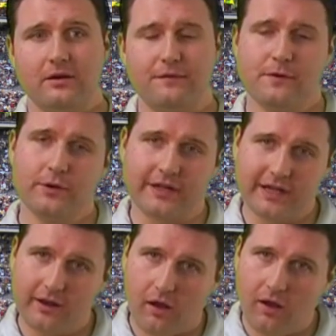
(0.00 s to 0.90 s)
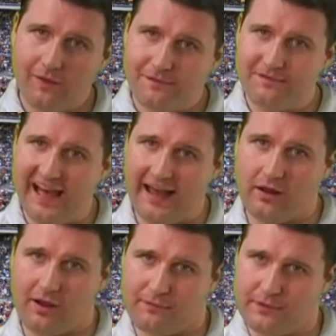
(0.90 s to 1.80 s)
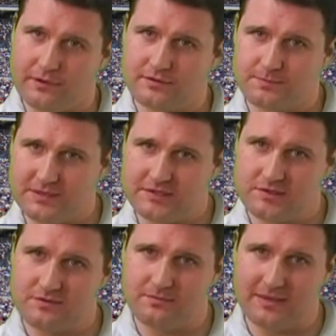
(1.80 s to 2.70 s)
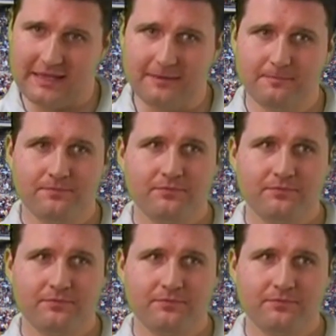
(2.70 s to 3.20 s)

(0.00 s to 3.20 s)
if you were to cut all the fat off of those pieces of meat